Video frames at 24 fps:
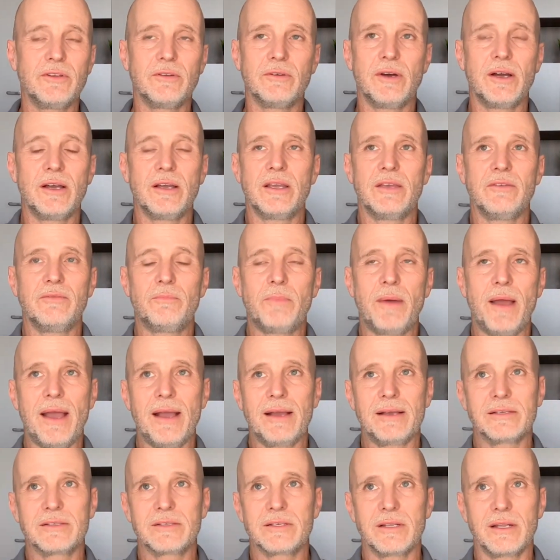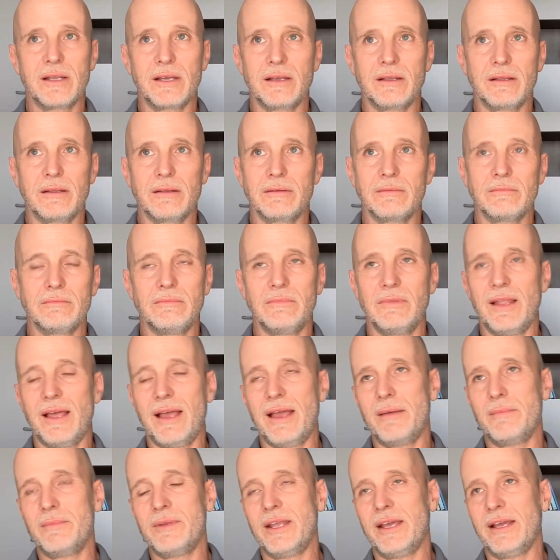I give packs like
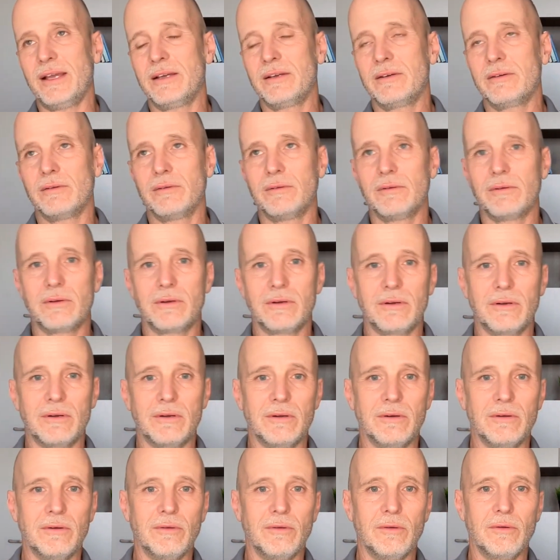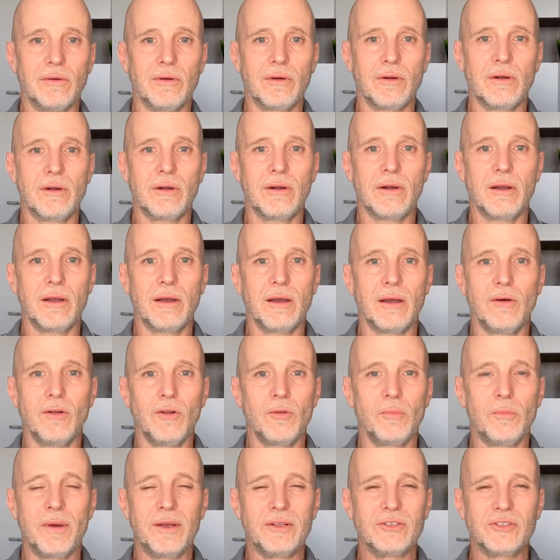lamb neck or a
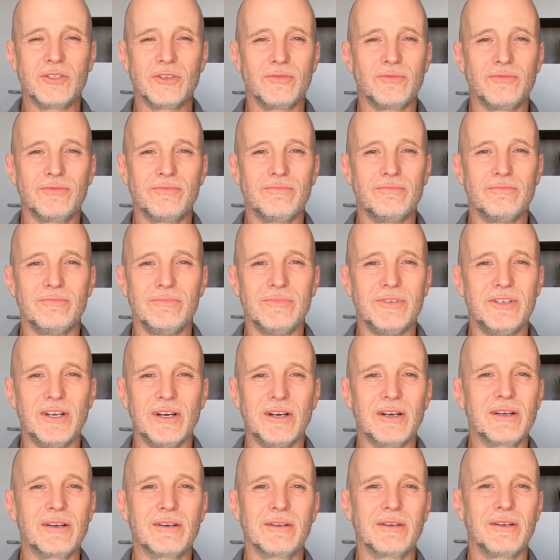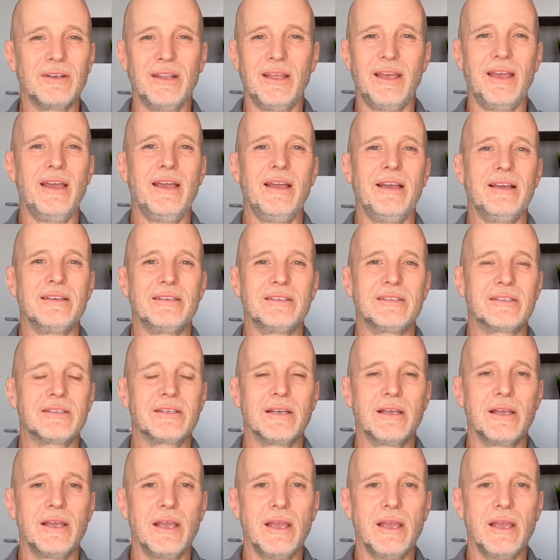whole bunch of duck legs.